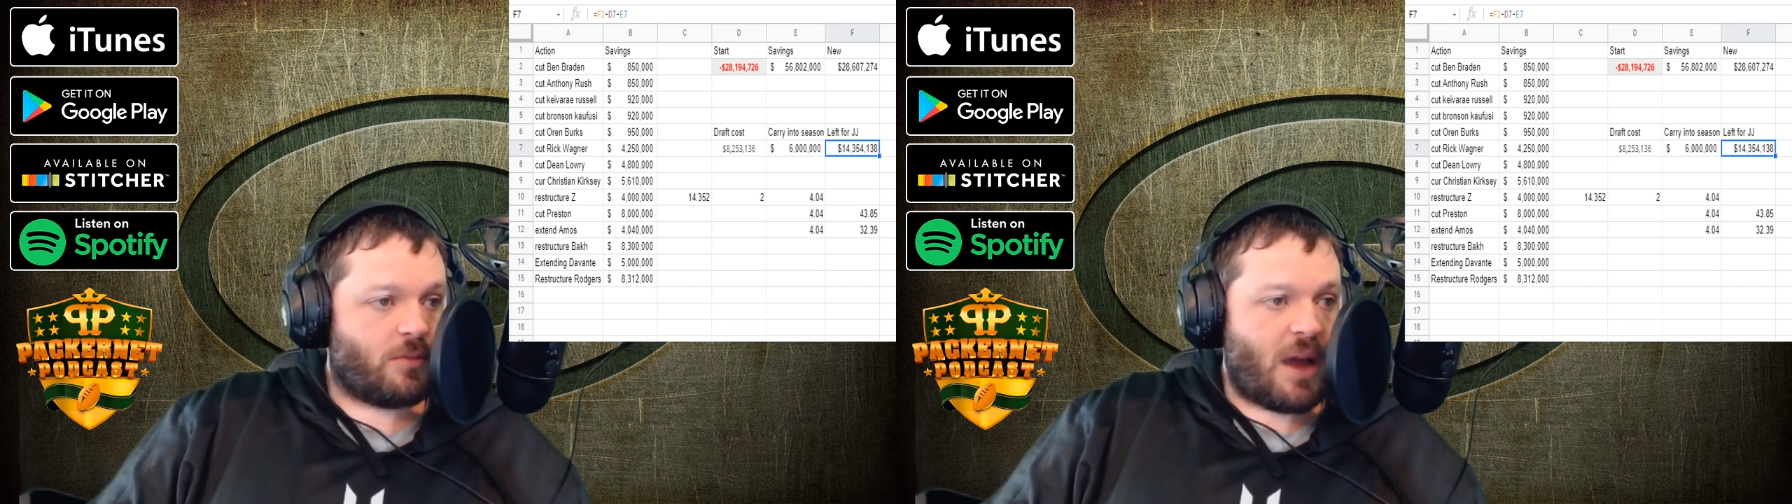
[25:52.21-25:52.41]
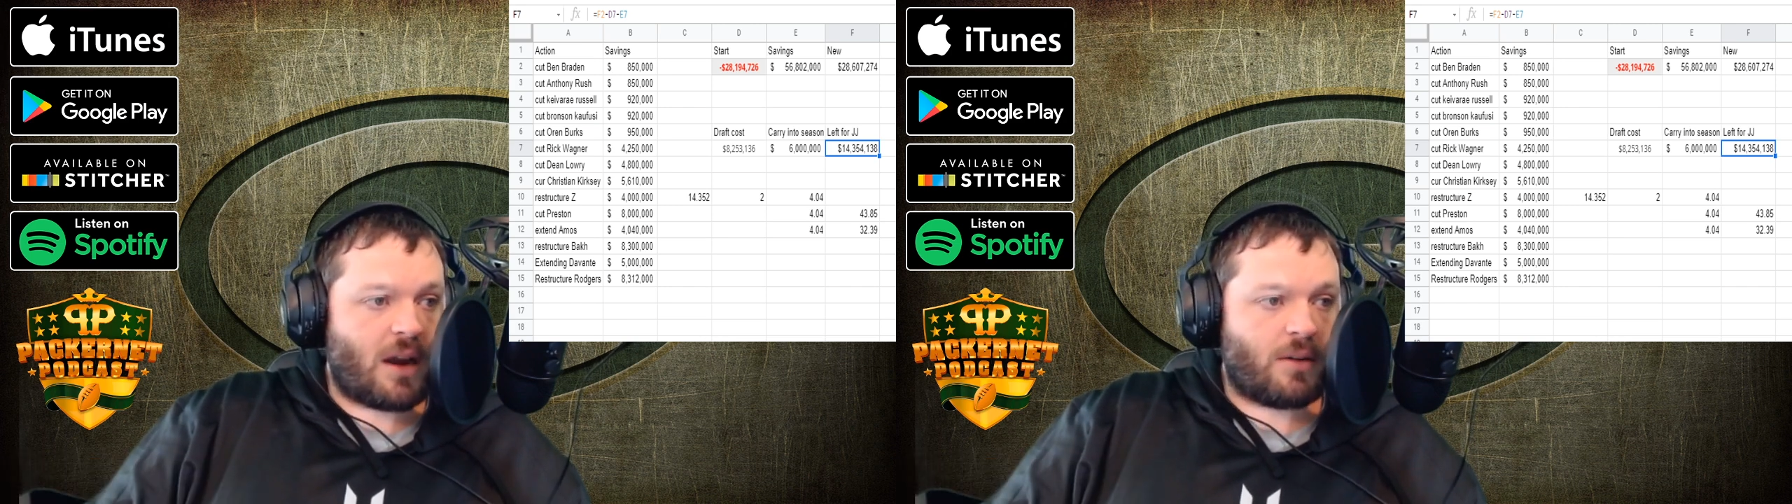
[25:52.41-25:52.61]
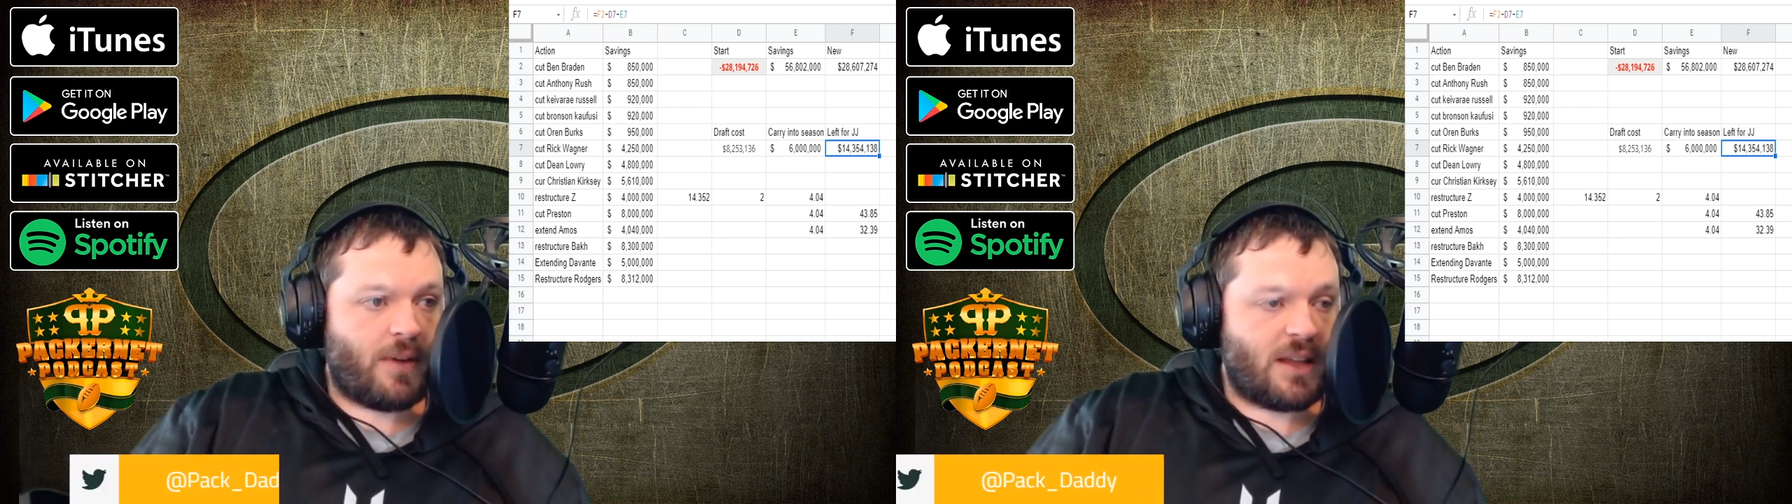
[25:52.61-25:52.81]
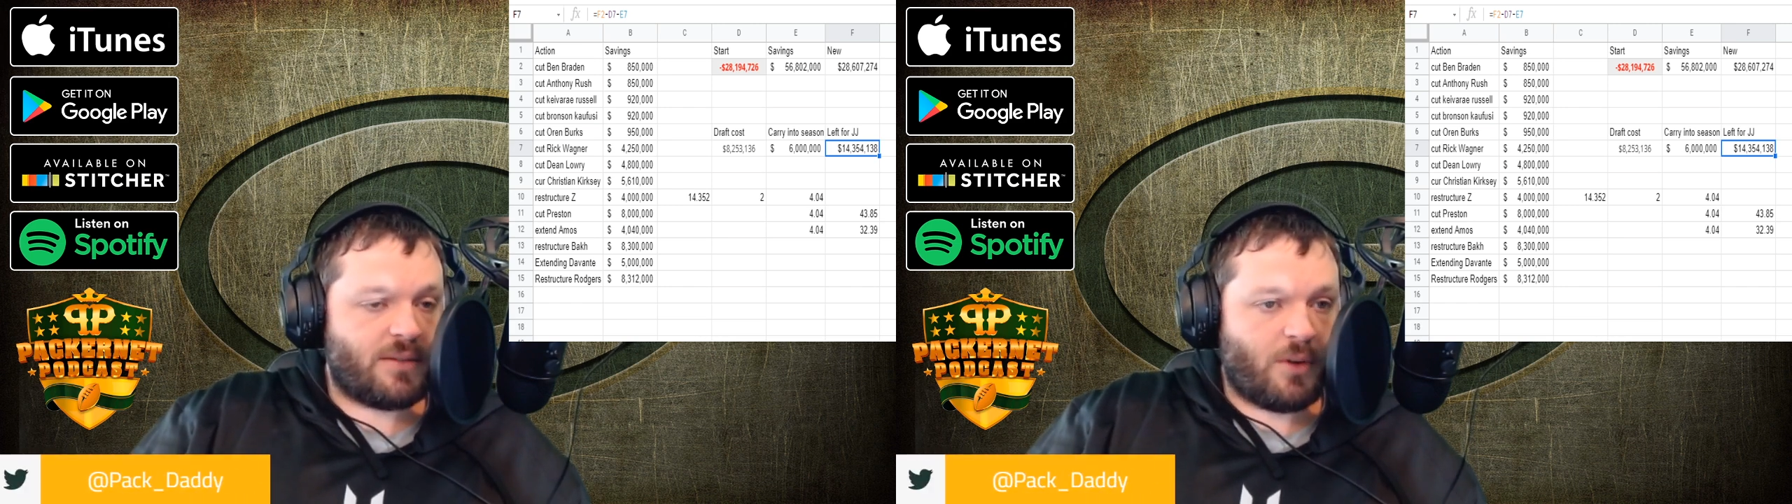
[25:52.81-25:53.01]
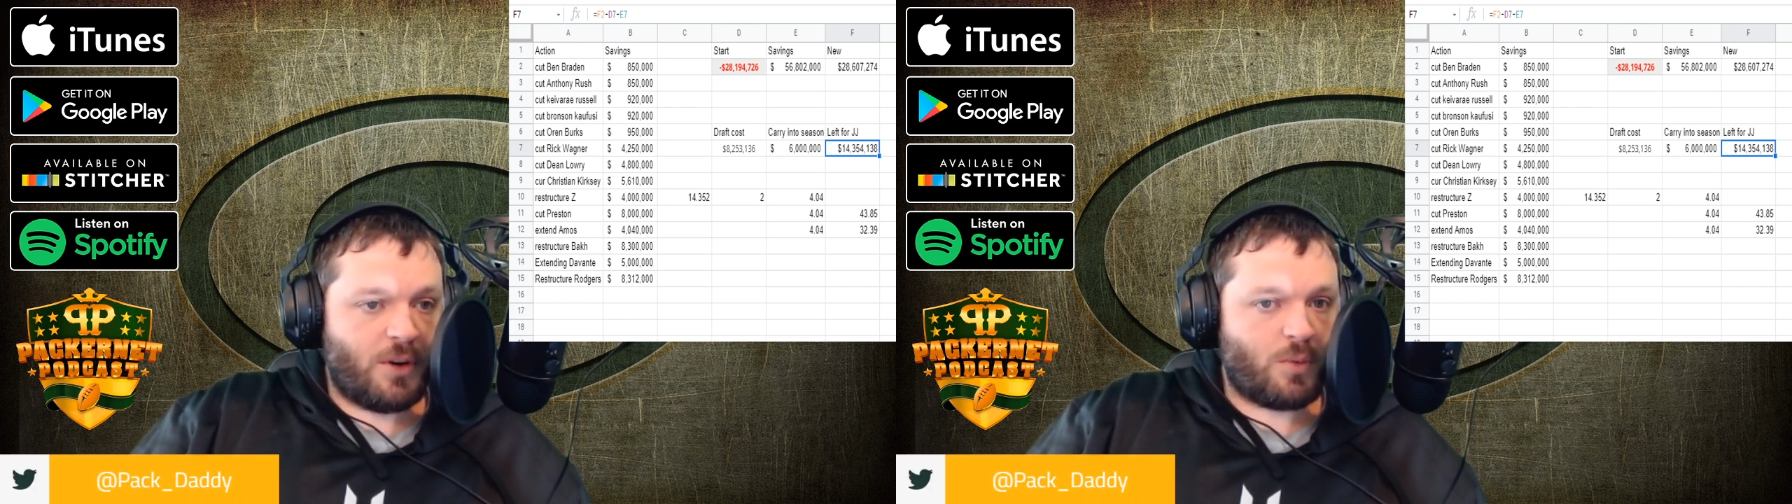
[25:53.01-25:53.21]
Packer fans
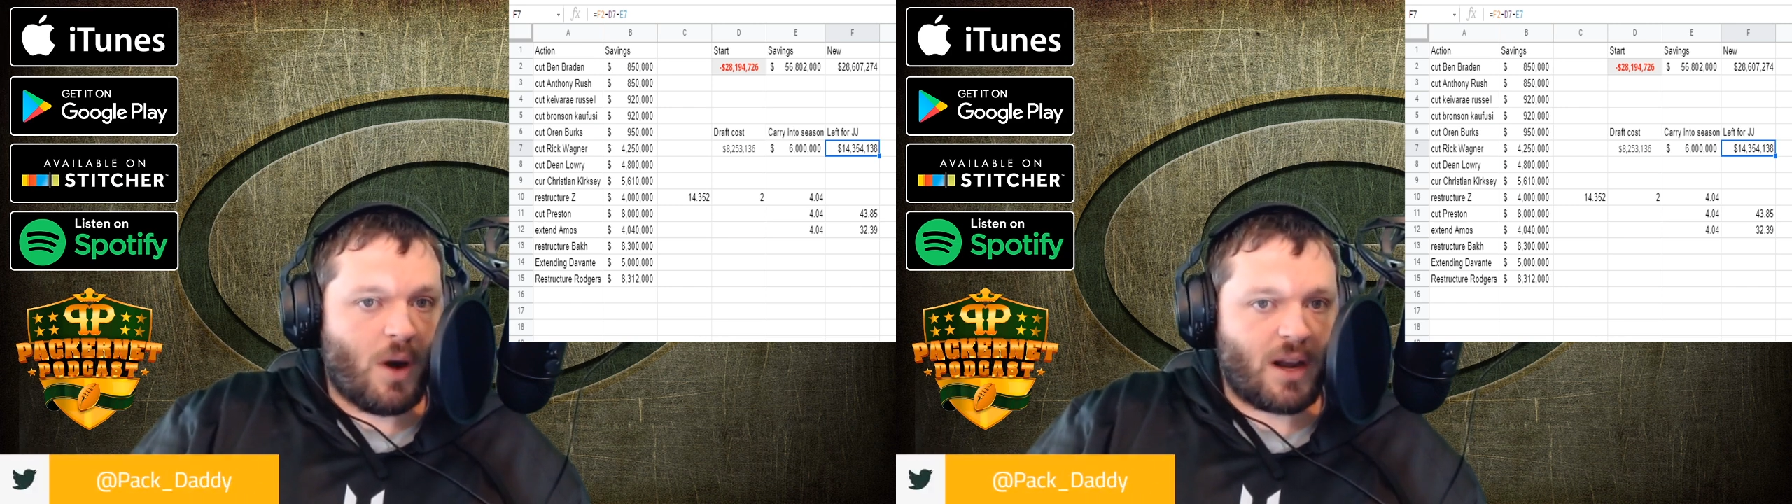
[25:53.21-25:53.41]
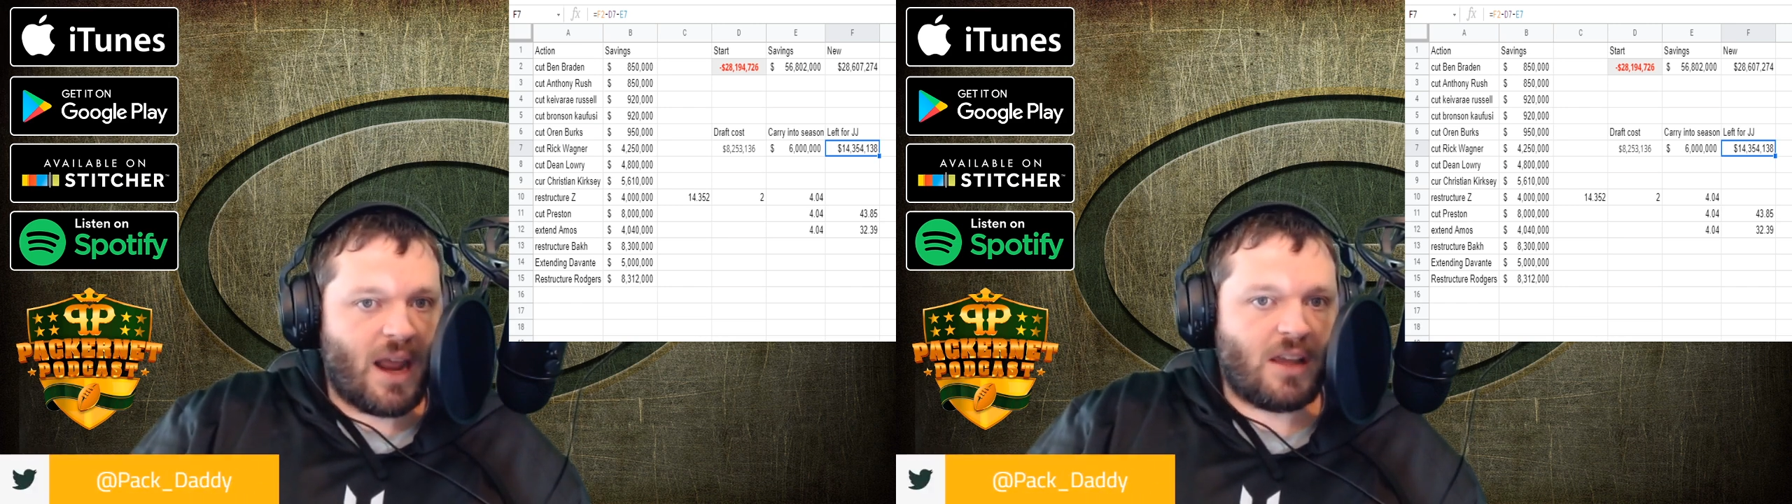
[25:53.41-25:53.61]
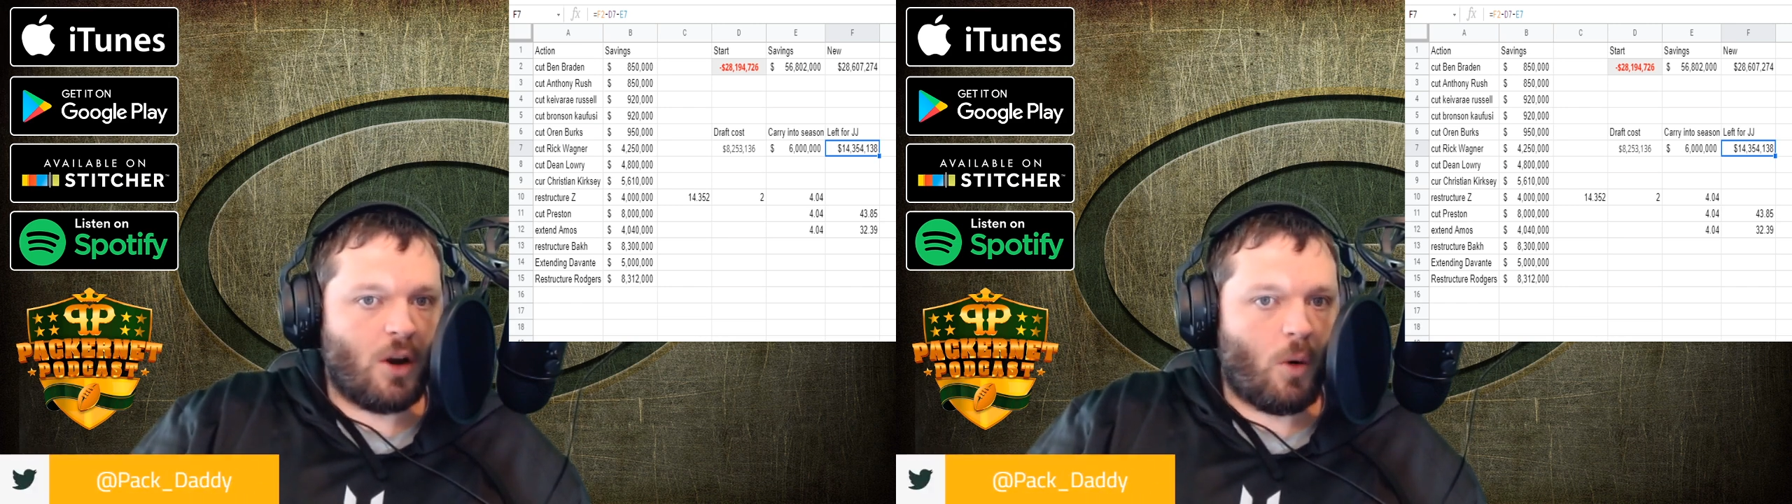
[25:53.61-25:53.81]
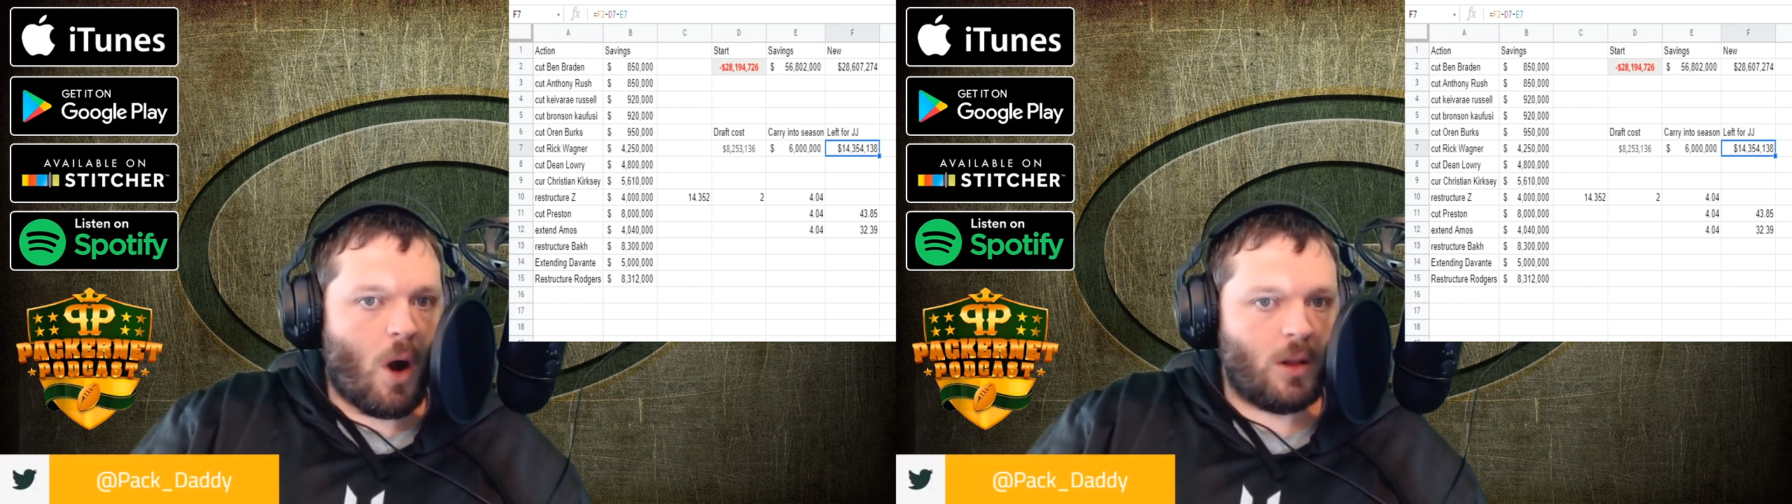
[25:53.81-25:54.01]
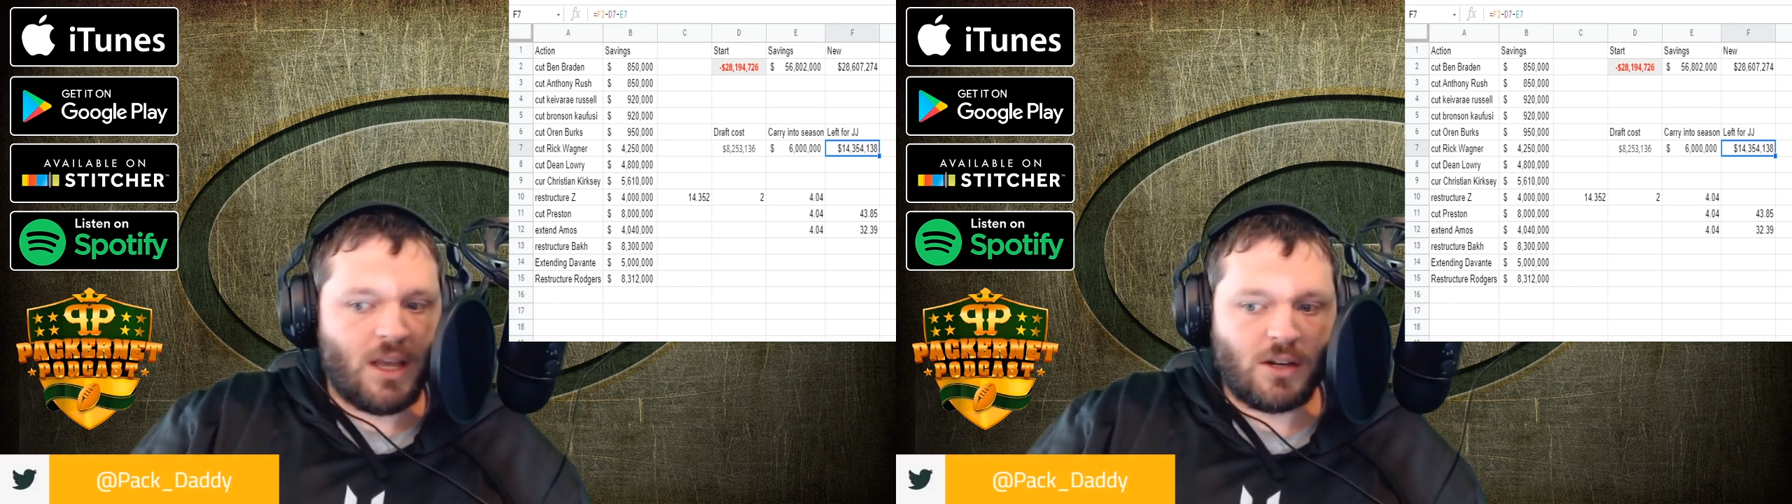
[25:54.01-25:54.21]
have always wanted, hey, go
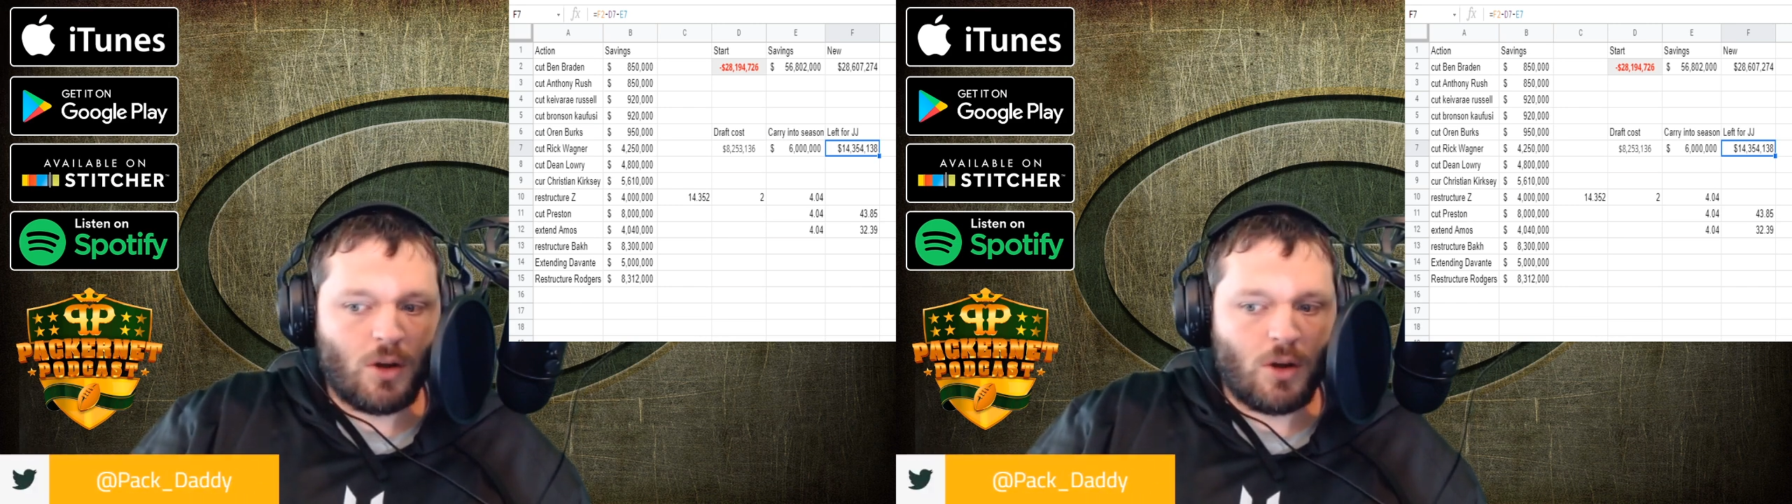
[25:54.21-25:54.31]
all in,